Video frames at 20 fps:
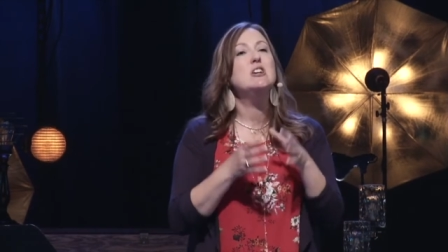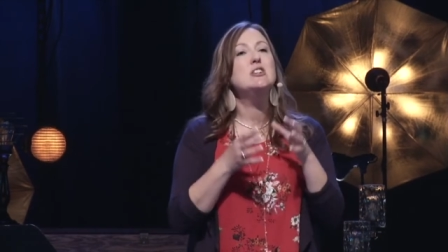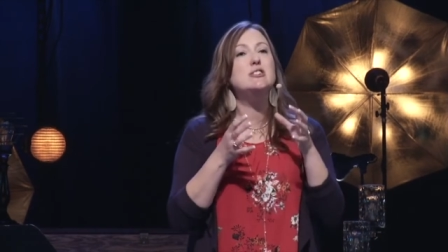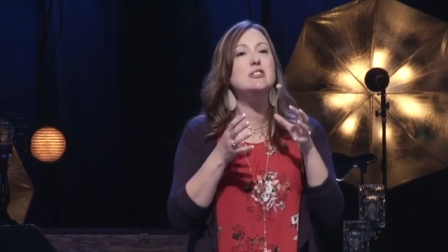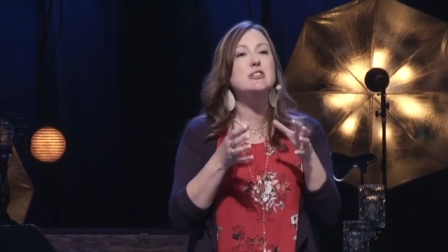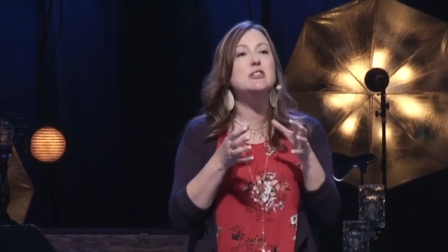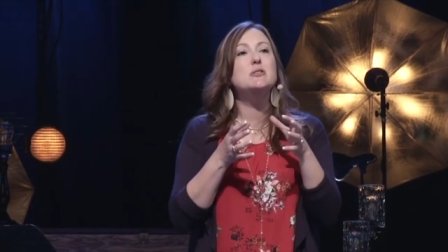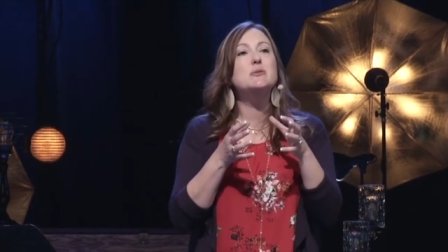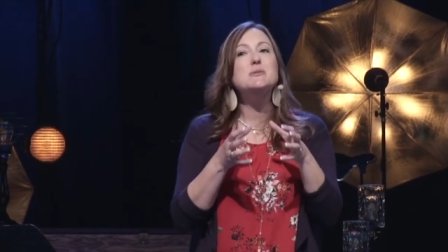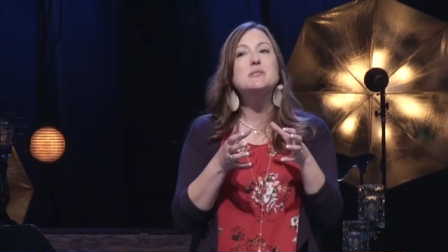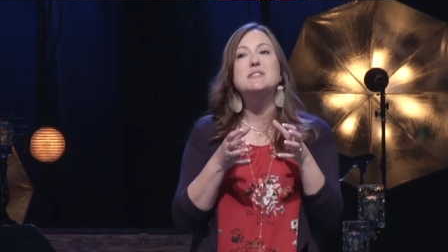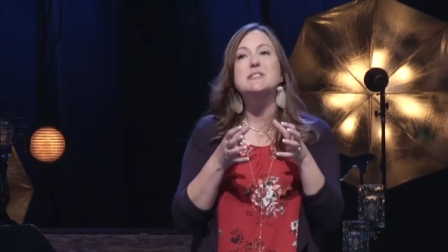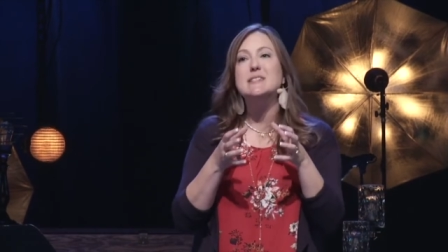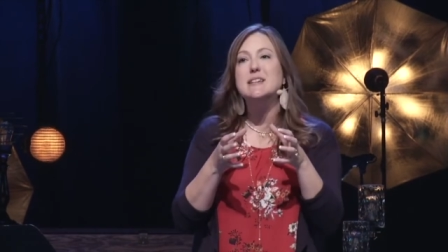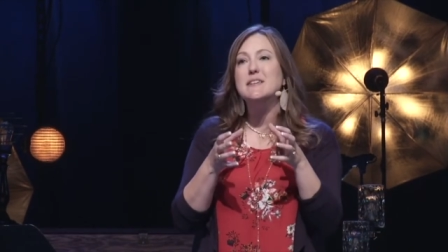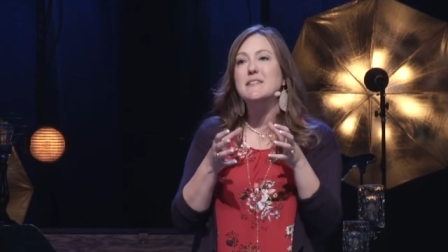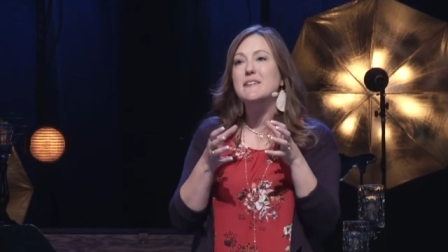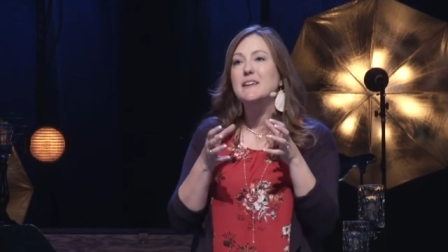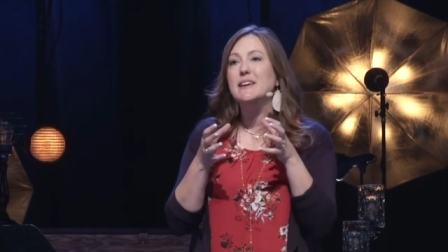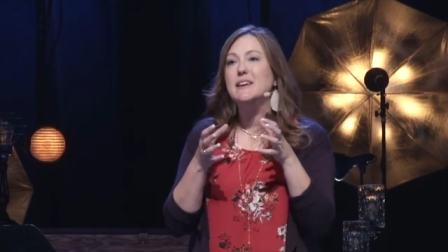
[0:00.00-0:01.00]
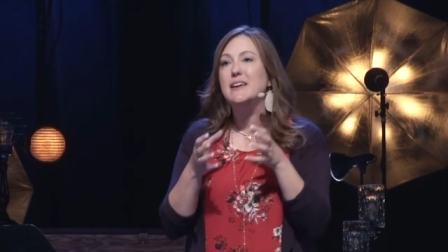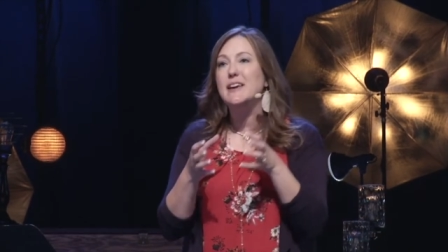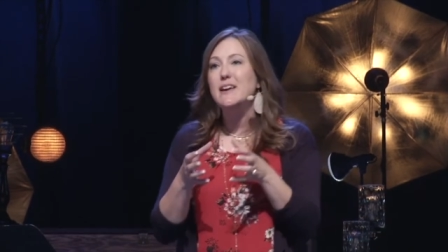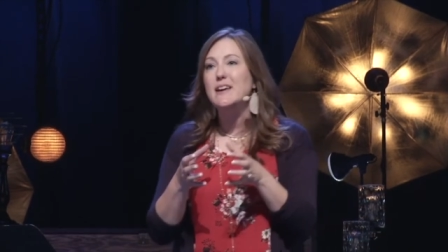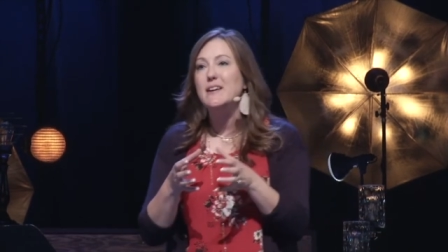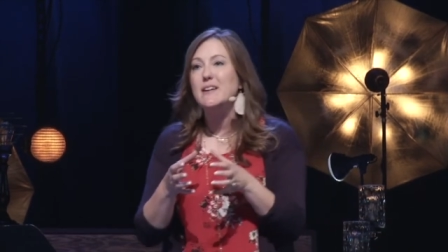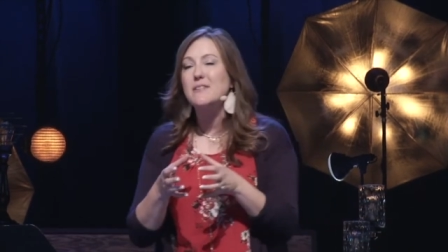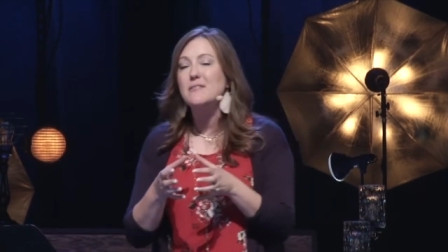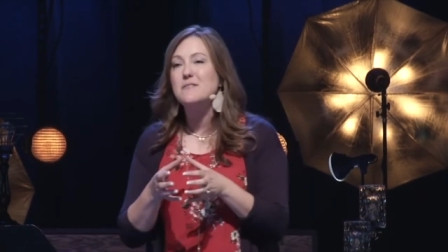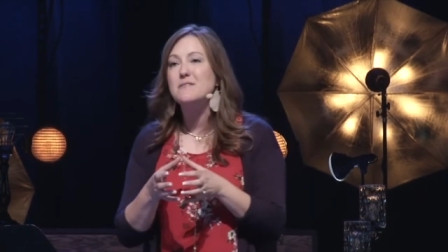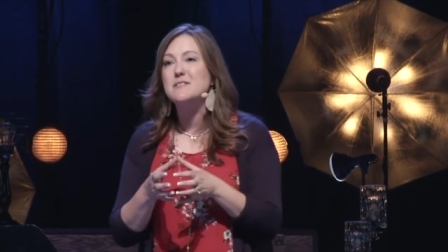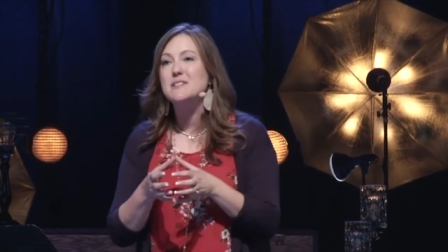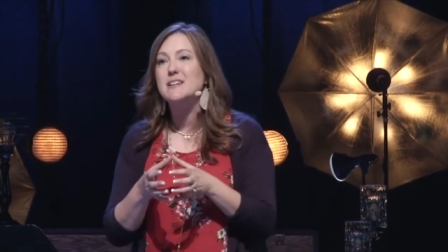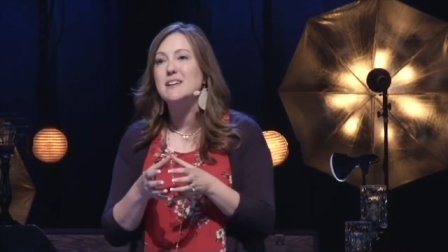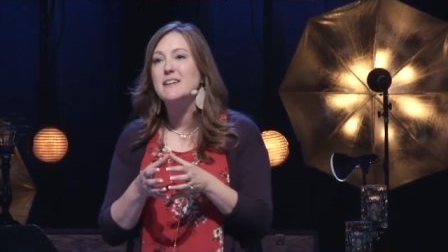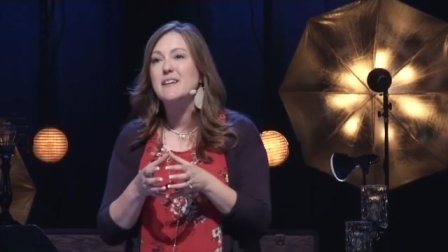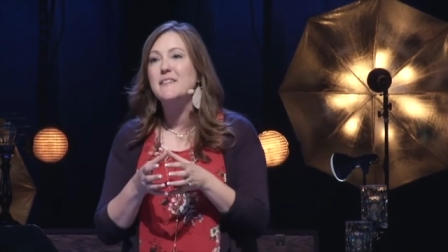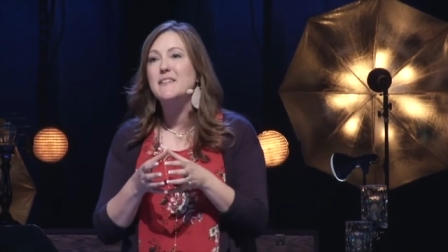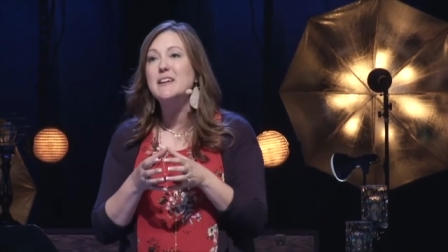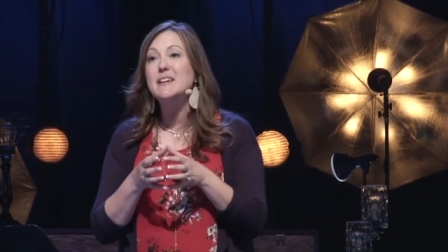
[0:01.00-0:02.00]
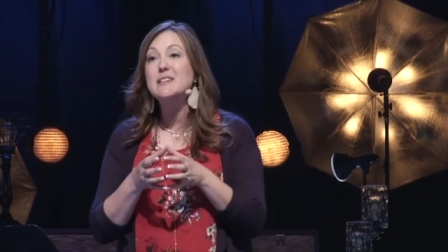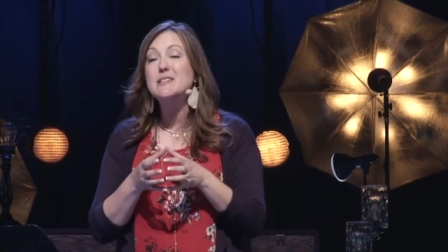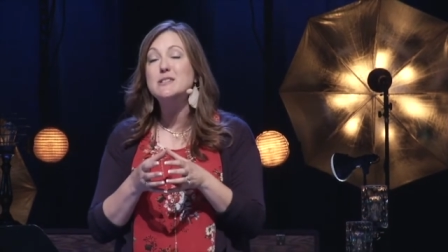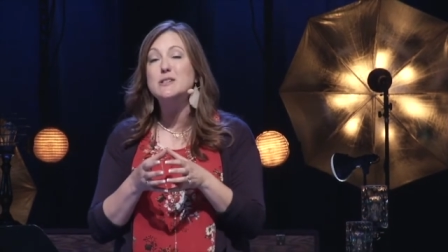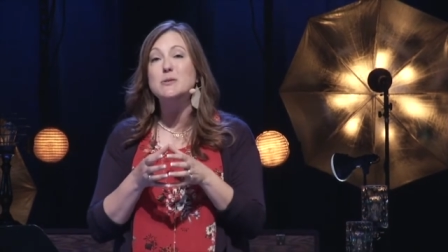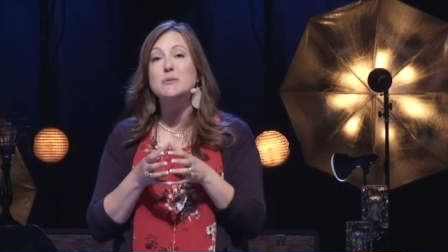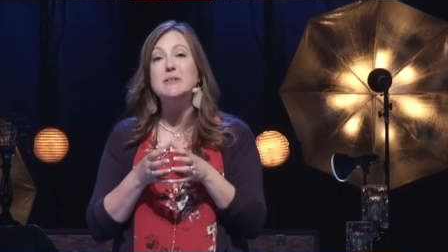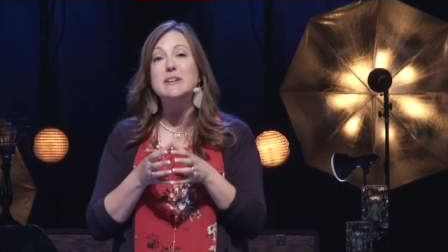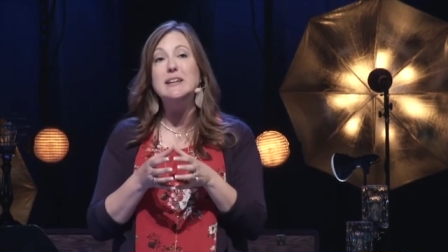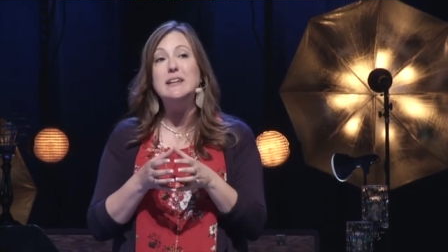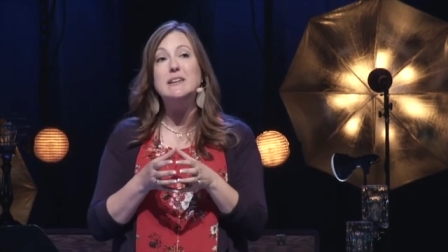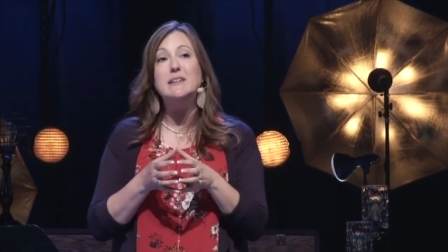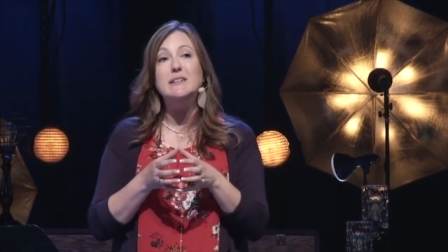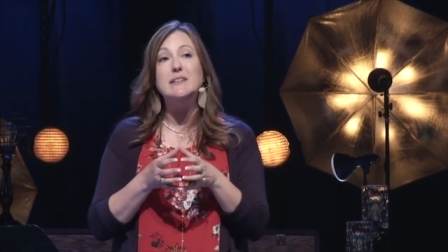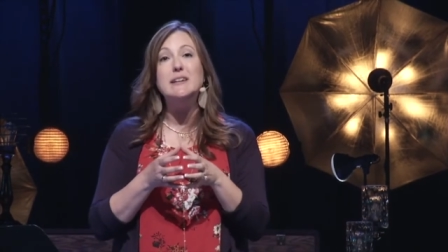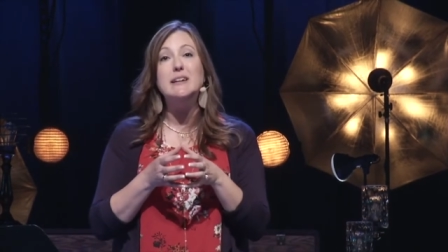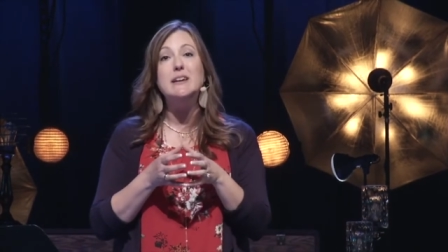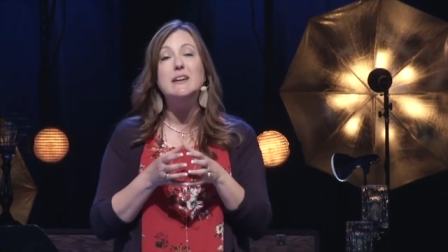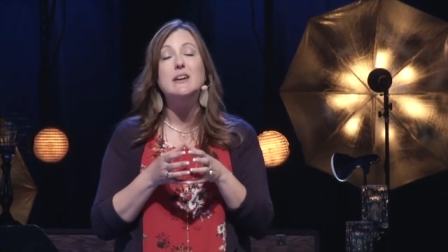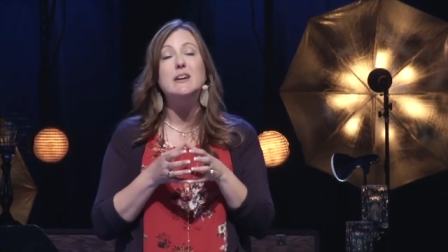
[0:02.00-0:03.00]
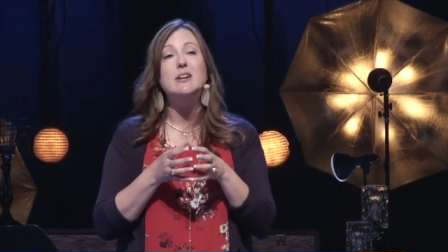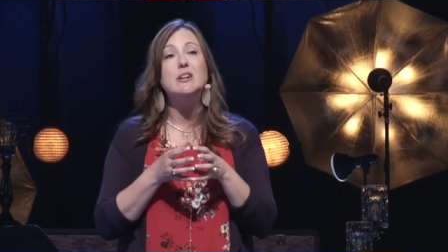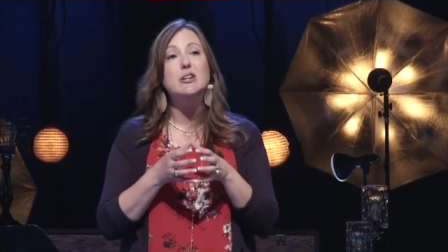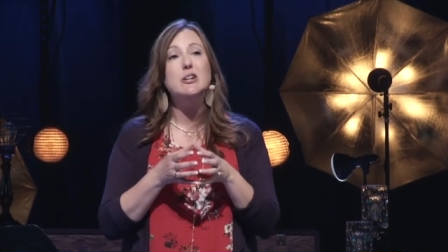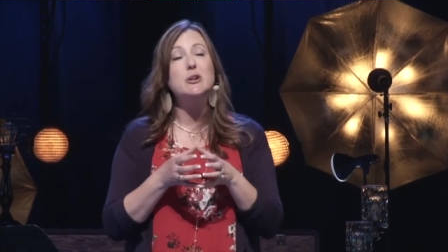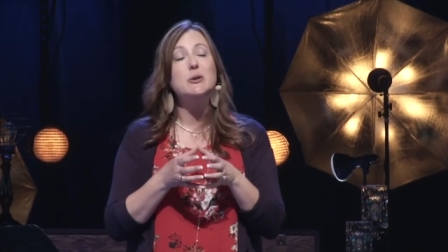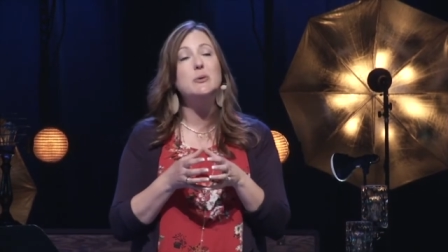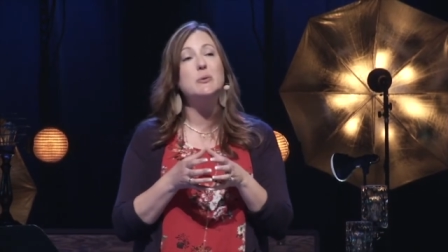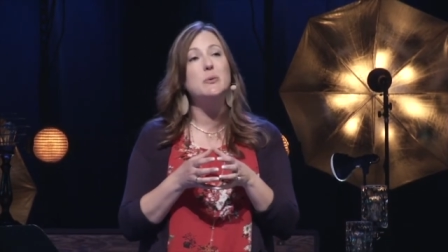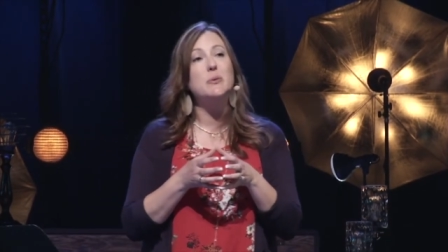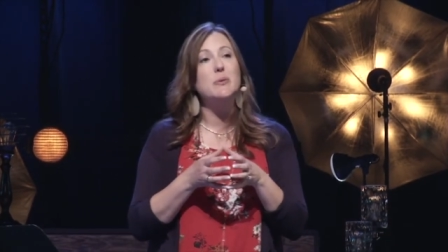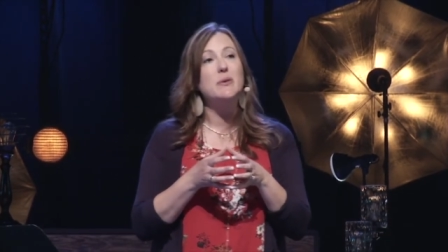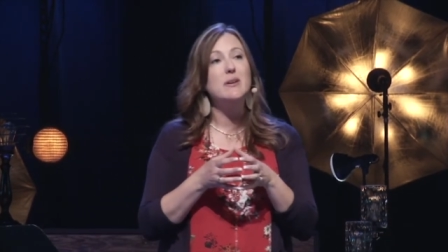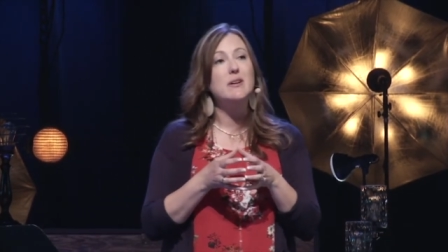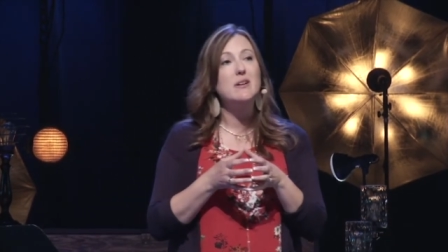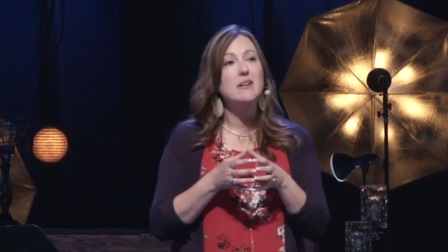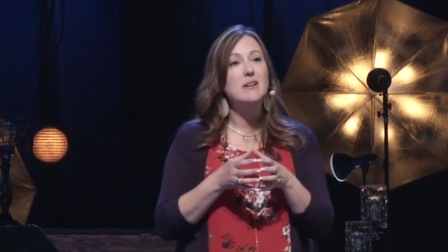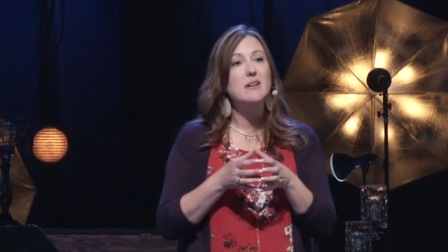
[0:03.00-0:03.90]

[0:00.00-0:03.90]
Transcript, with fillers: Do you see the gift that is uniquely you?